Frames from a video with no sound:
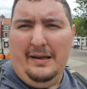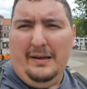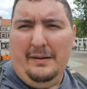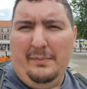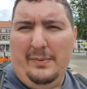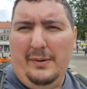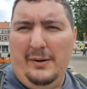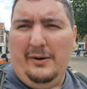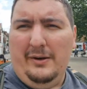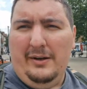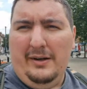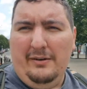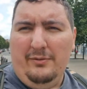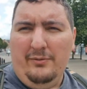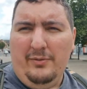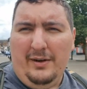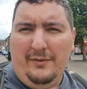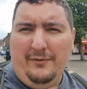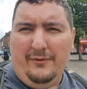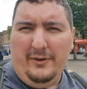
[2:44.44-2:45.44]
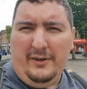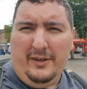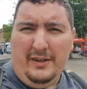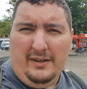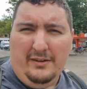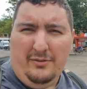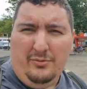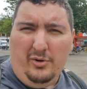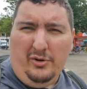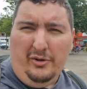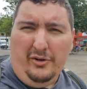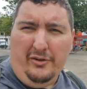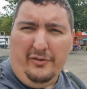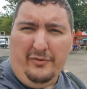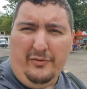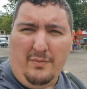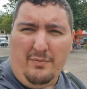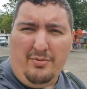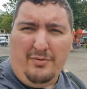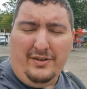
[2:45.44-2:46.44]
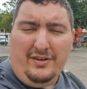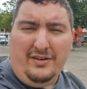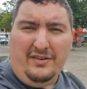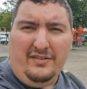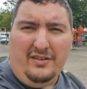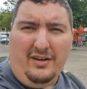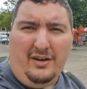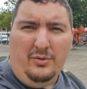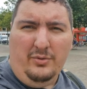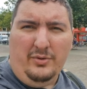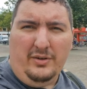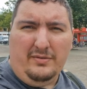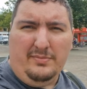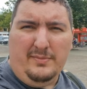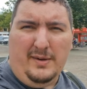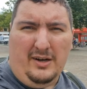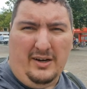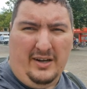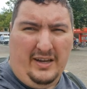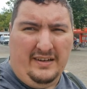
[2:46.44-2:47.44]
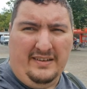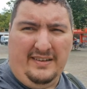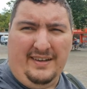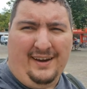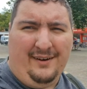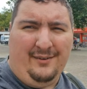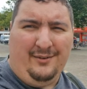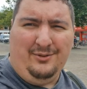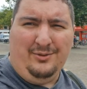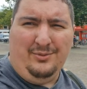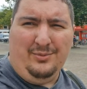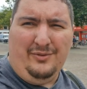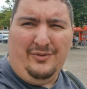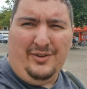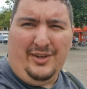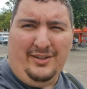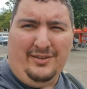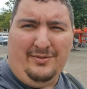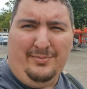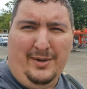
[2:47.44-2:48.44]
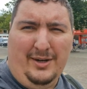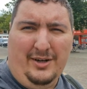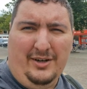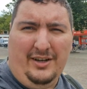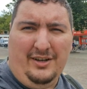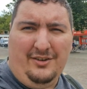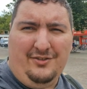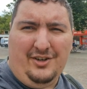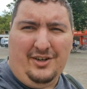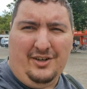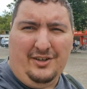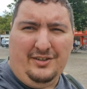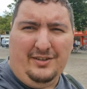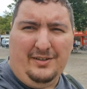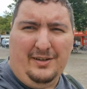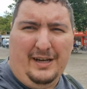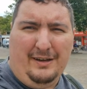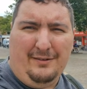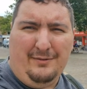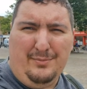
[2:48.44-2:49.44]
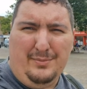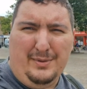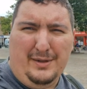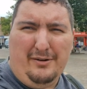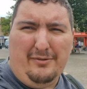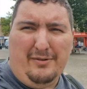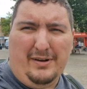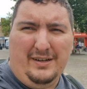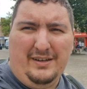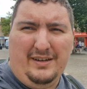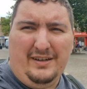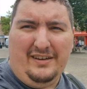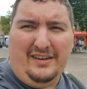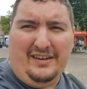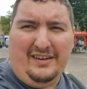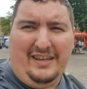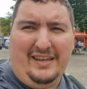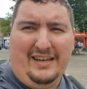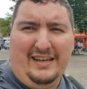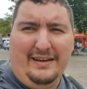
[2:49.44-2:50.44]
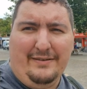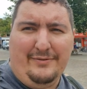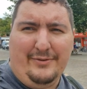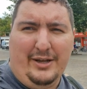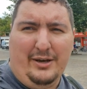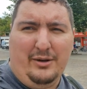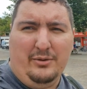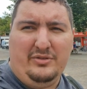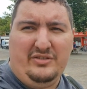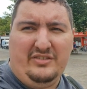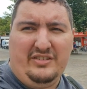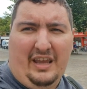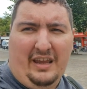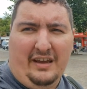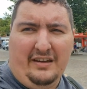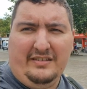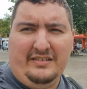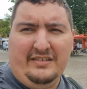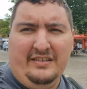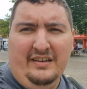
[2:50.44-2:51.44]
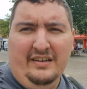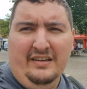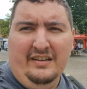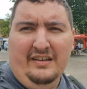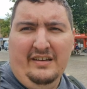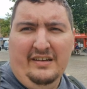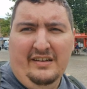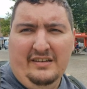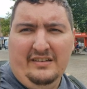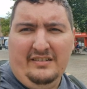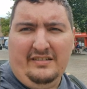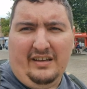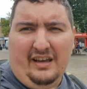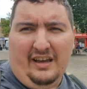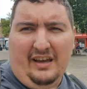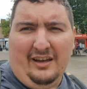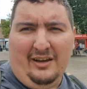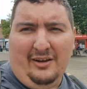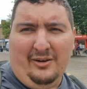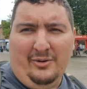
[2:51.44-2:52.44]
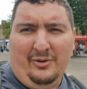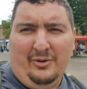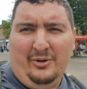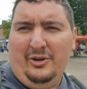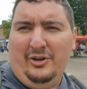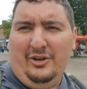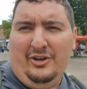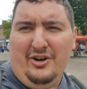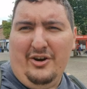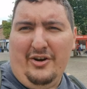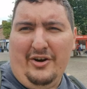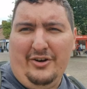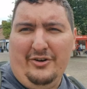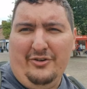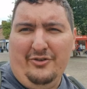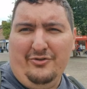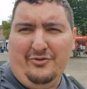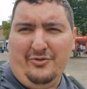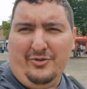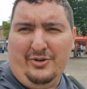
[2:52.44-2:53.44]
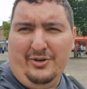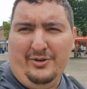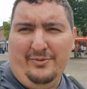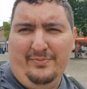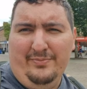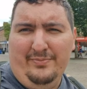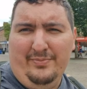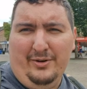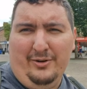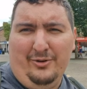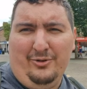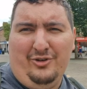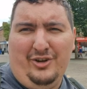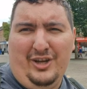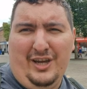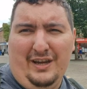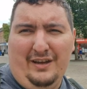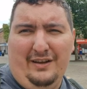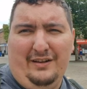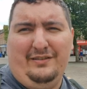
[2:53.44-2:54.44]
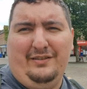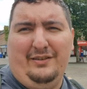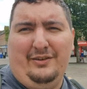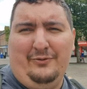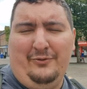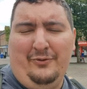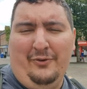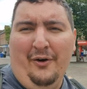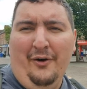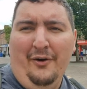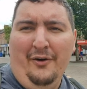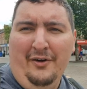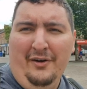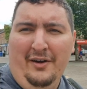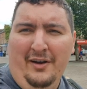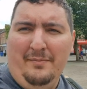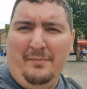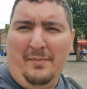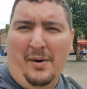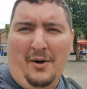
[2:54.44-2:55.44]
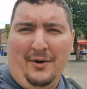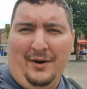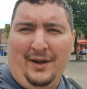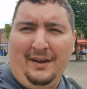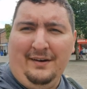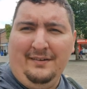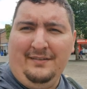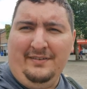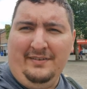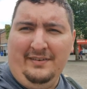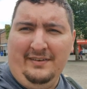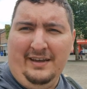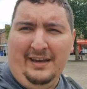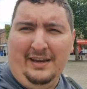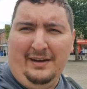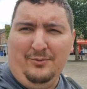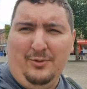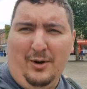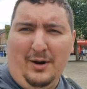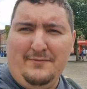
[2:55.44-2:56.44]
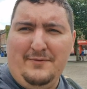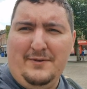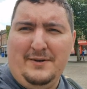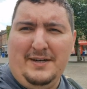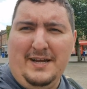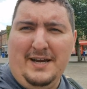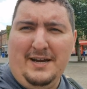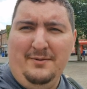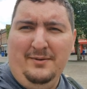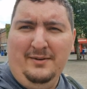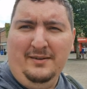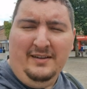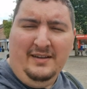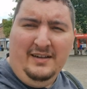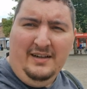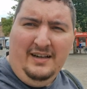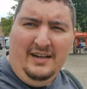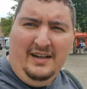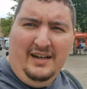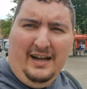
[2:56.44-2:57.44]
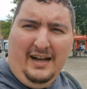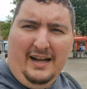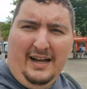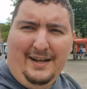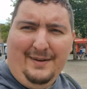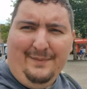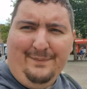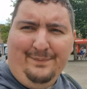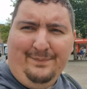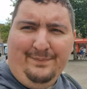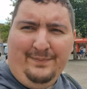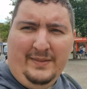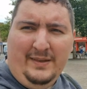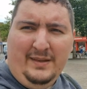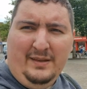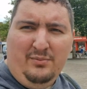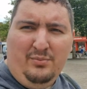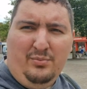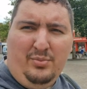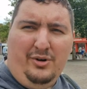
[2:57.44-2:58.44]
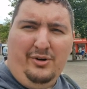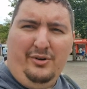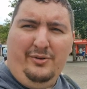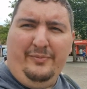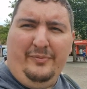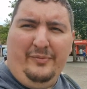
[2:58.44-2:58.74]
But Retford is one of Britain's oldest market towns, with its market charter having been granted in 1106. So 900 plus years of markets in Retford now. But